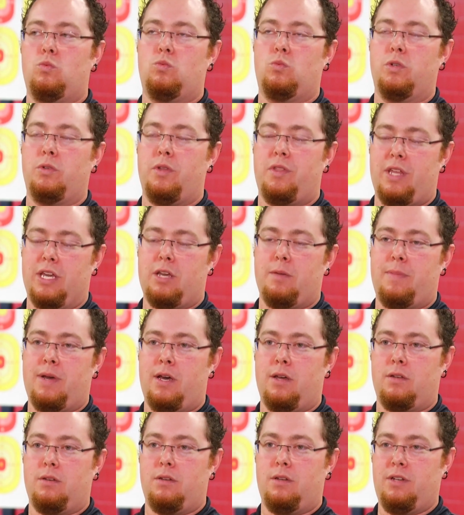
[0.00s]
When you think
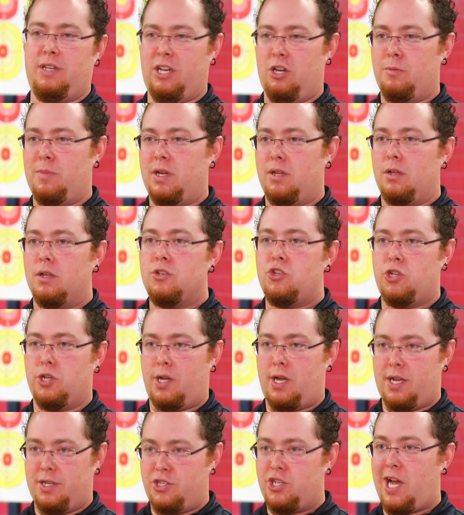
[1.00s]
about and hear about
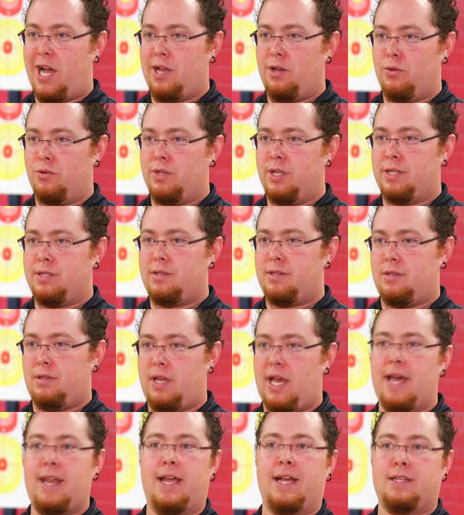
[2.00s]
a child that's
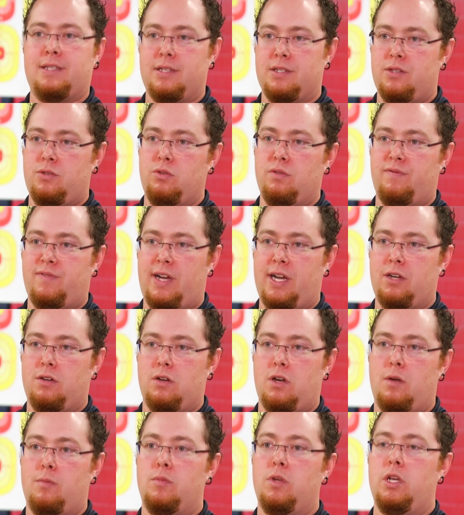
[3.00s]
had access to a
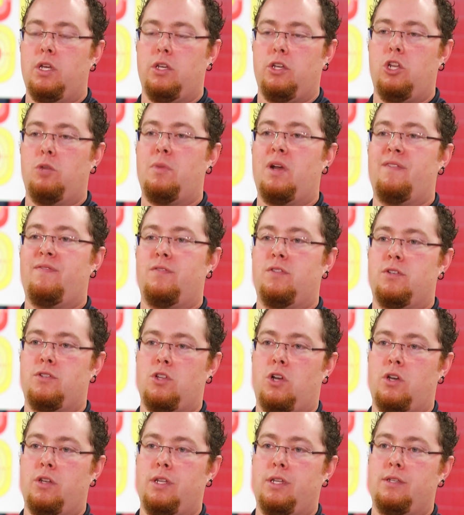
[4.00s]
firearm, you know, my first
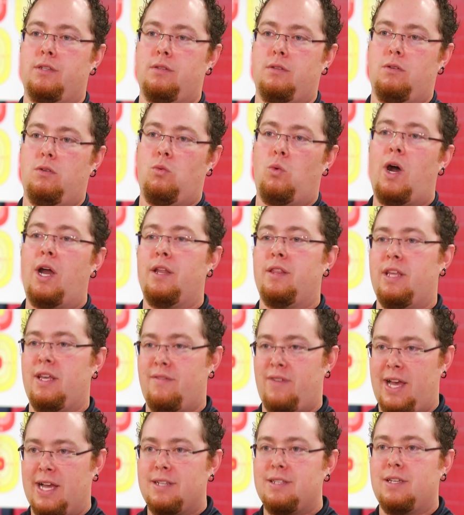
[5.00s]
thought is, why do they
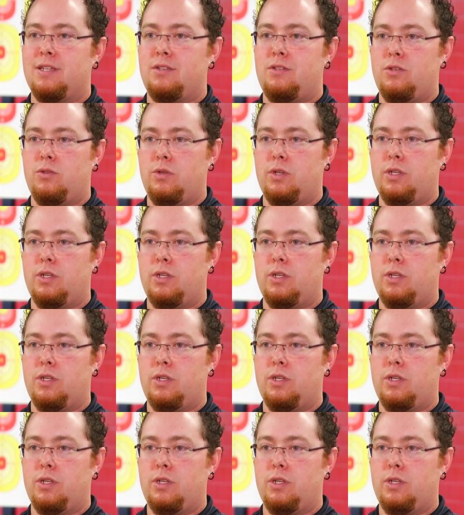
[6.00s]
have access to